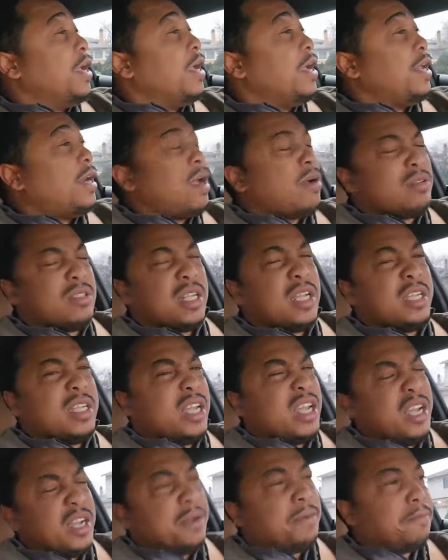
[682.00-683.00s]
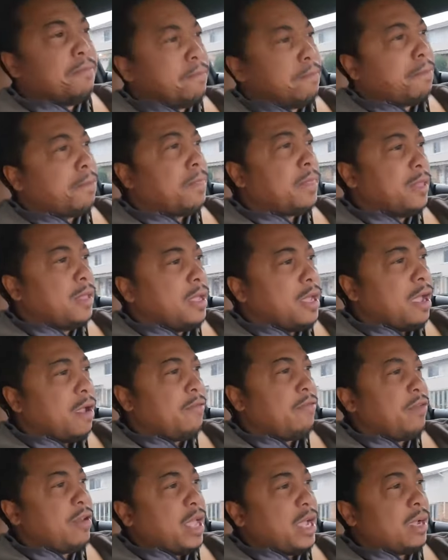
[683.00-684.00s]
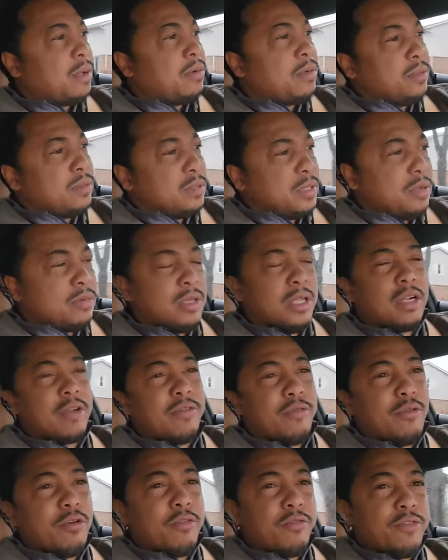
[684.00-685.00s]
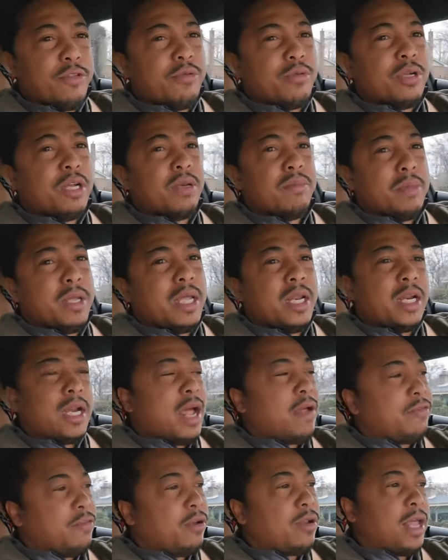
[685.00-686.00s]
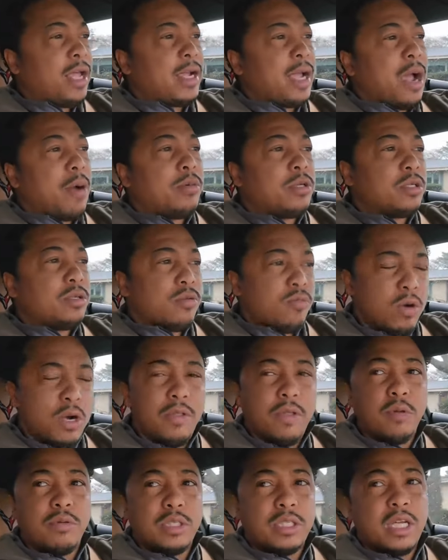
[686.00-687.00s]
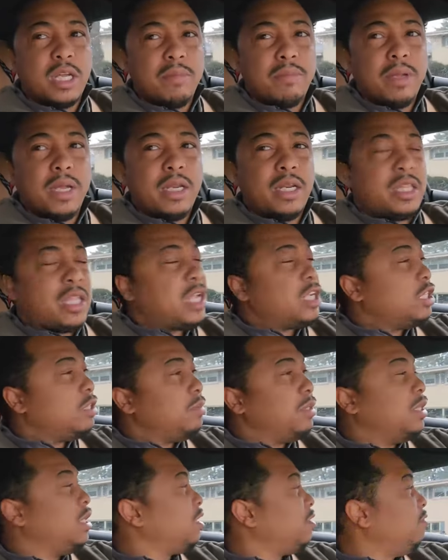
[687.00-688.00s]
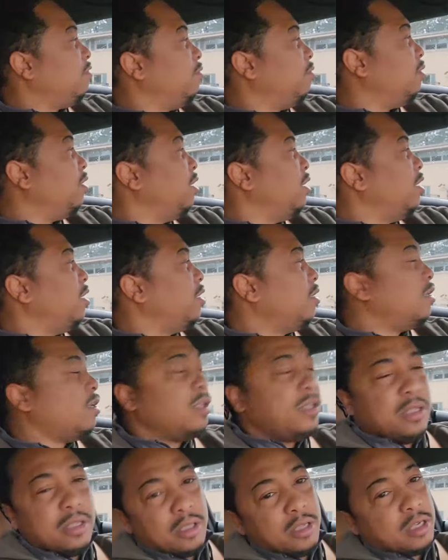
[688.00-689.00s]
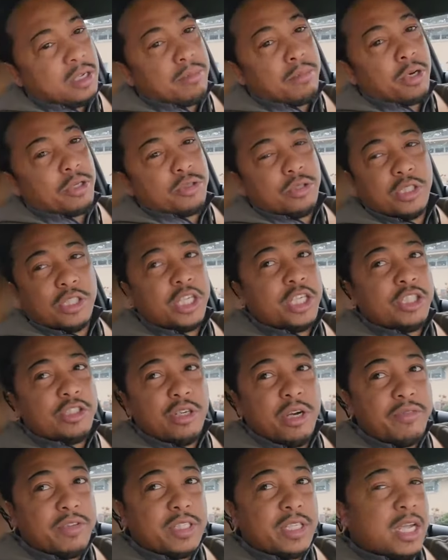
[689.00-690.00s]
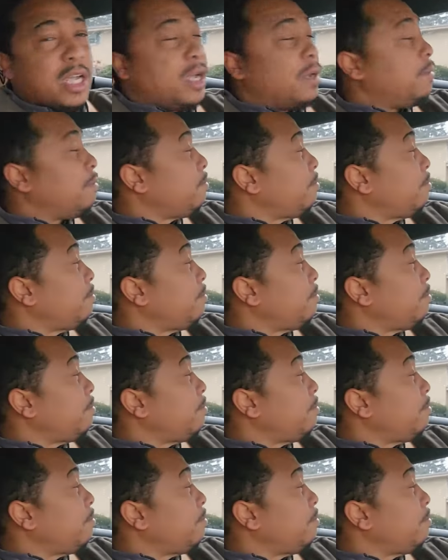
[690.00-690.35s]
And I was like, "Yeah, I feel like I'm looking for a few good men." And I felt like I was one of those good men that they should be looking for. Commercials get you every time.